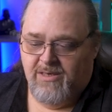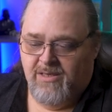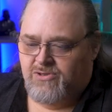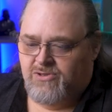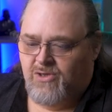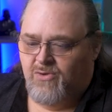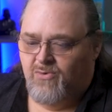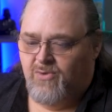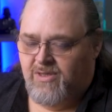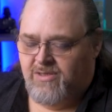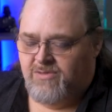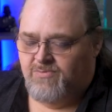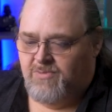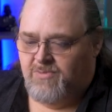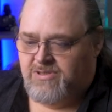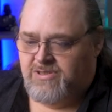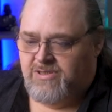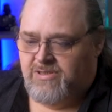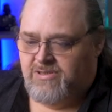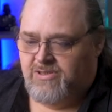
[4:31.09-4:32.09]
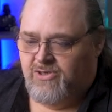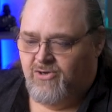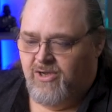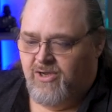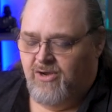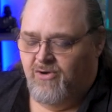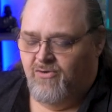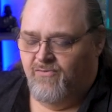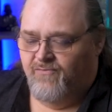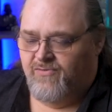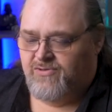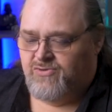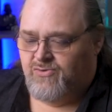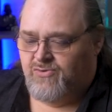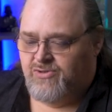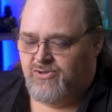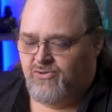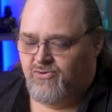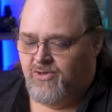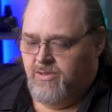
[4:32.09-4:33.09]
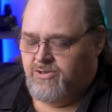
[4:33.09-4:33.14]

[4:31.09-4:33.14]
So it's much easier here in Visual Studio.